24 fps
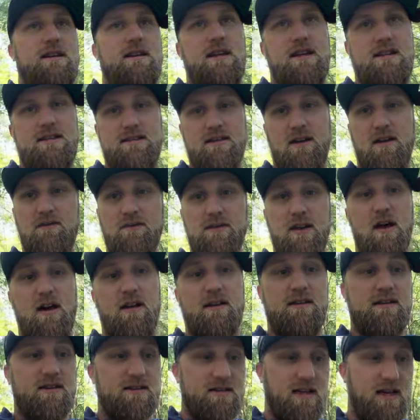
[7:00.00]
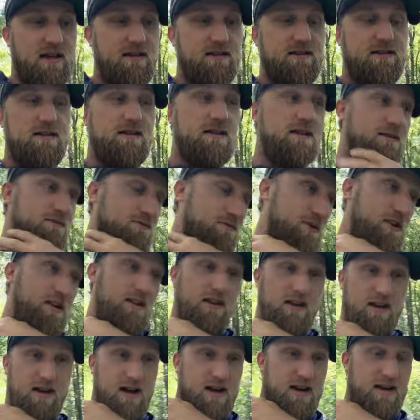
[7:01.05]
get stuff done, because
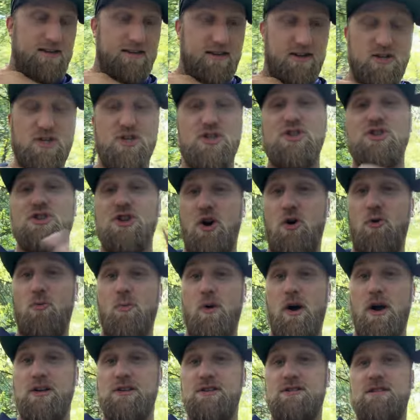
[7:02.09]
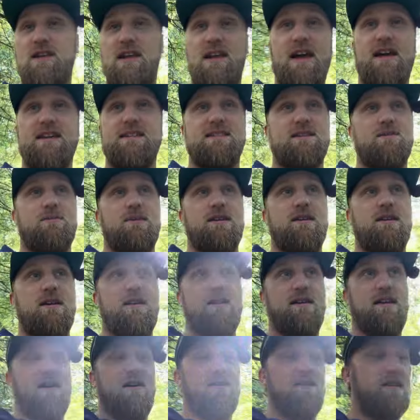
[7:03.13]
there's so much that has to be
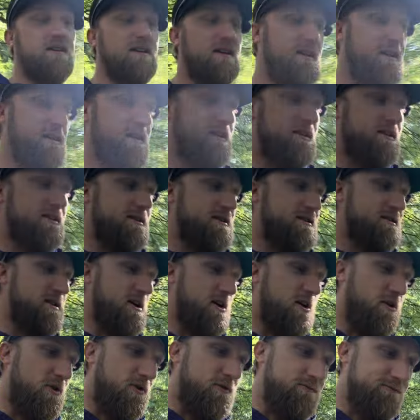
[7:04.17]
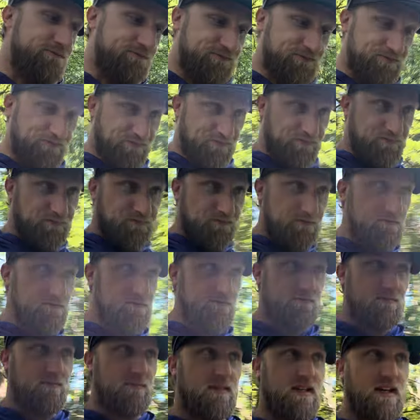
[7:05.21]
done now. So,
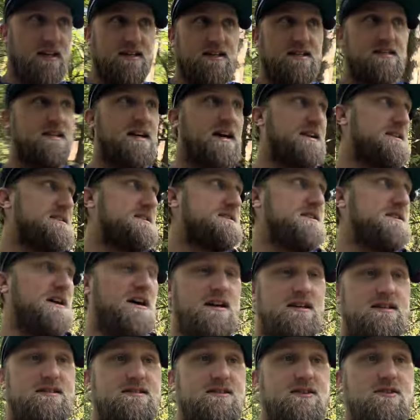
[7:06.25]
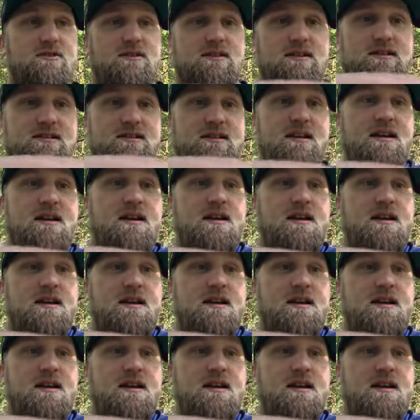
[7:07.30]
and this kind of sucks too, because